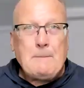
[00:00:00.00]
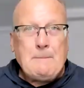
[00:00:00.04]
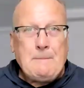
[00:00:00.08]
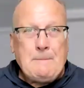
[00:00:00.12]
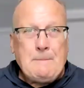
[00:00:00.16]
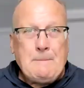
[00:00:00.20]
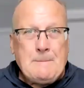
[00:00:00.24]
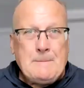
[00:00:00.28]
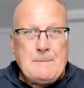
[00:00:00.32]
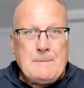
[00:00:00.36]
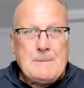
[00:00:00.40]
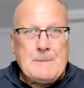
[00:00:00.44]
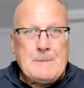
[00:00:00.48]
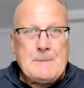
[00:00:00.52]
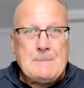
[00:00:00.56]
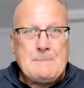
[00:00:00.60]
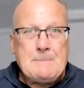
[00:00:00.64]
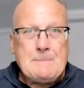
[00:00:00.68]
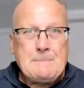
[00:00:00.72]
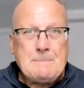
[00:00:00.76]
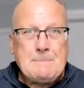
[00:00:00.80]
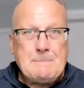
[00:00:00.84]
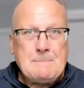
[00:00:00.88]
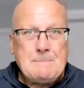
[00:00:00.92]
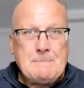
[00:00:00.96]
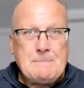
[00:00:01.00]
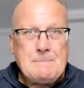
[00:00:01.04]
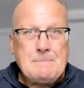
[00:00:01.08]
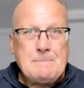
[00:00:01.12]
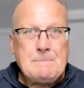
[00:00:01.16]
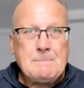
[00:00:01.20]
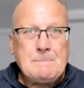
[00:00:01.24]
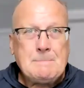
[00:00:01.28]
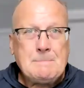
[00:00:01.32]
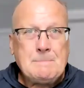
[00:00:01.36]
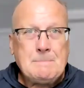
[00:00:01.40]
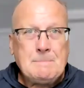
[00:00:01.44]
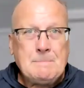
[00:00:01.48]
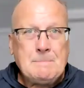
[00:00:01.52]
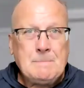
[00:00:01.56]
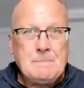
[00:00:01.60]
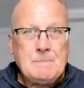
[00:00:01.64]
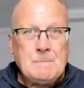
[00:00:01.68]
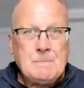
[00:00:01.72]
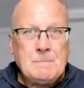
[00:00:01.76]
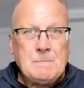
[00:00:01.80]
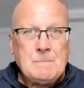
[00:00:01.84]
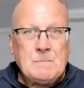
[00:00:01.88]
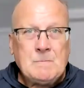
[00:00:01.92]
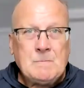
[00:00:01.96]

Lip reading: in the last episodes, is